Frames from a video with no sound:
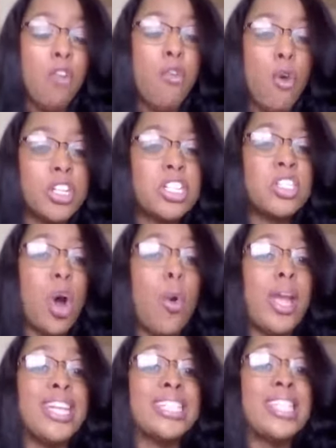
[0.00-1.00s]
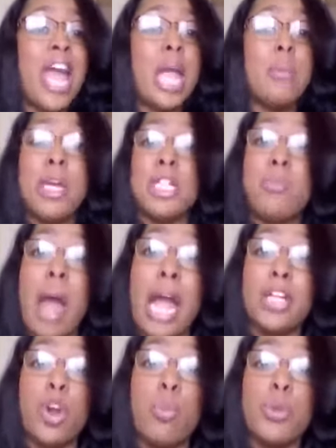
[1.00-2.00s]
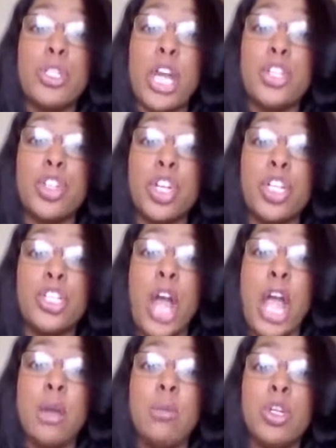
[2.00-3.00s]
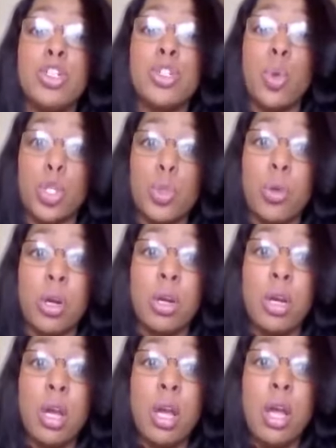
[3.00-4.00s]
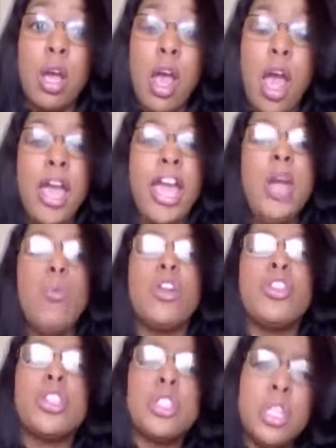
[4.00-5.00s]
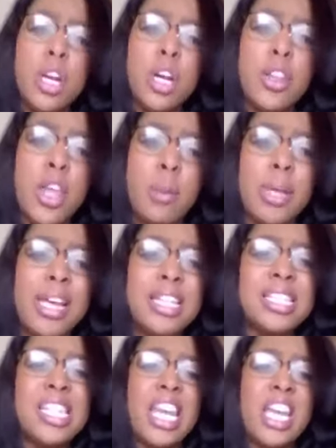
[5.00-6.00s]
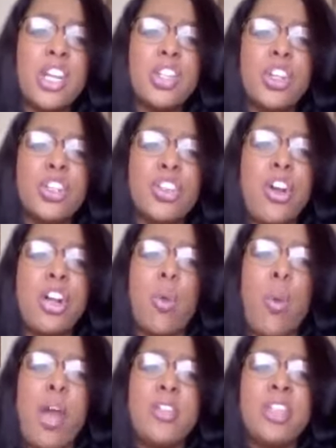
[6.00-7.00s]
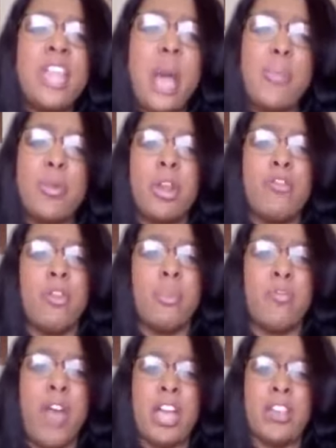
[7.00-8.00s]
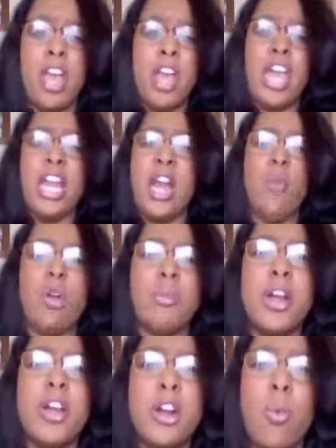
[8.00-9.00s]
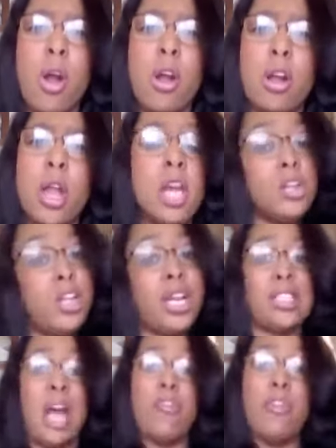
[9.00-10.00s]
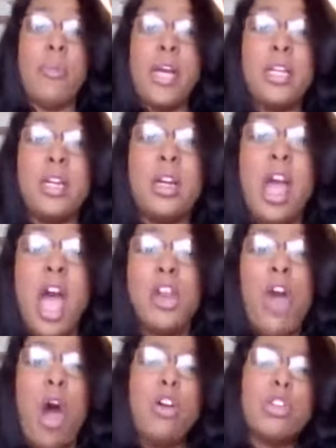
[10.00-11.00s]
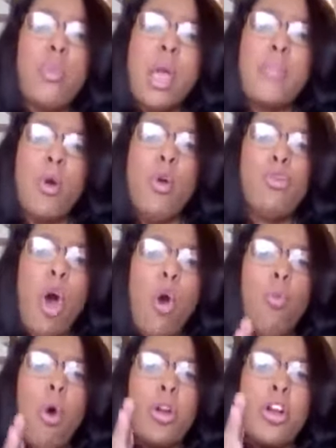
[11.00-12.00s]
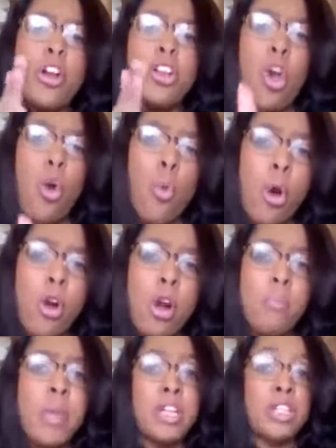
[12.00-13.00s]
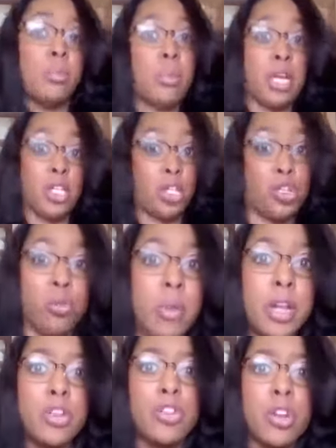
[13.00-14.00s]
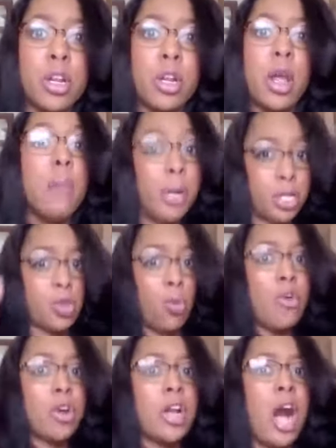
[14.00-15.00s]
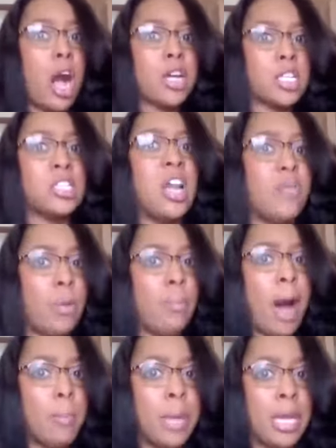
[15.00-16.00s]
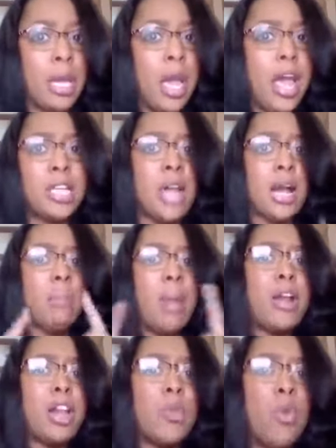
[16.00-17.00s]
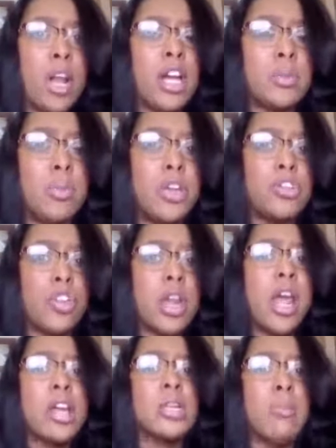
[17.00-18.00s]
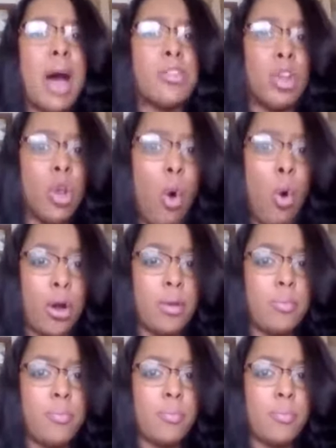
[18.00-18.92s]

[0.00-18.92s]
for so his name is by interpretation. His name is sorcerer. He withstood them, seeking to turn away the deputy from the faith. He didn't want them to hear the word. Did that sound familiar? Those people who don't want to hear your word minister because it's you ministering it, but it's the word of God because it's never about me. It's not about anyone else ministering. It's about the Lord.